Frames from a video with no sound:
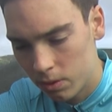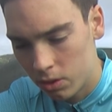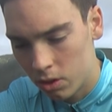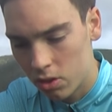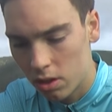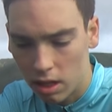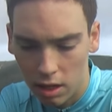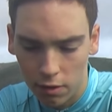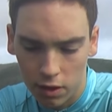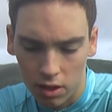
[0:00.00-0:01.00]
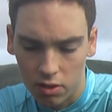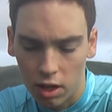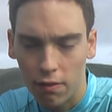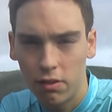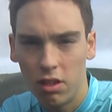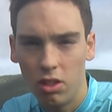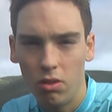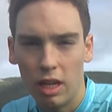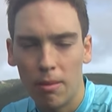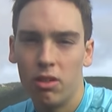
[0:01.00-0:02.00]
there's a lot of soft
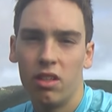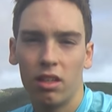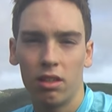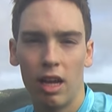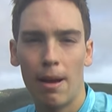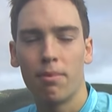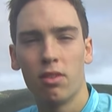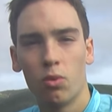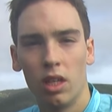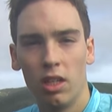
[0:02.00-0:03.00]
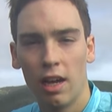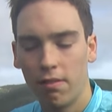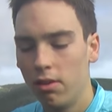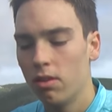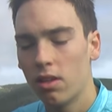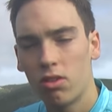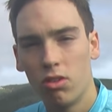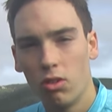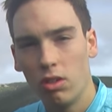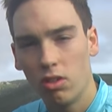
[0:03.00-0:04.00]
tissue damage that happens when they have to do that
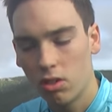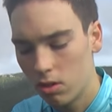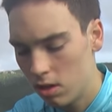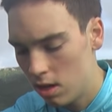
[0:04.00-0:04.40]
surgery. So,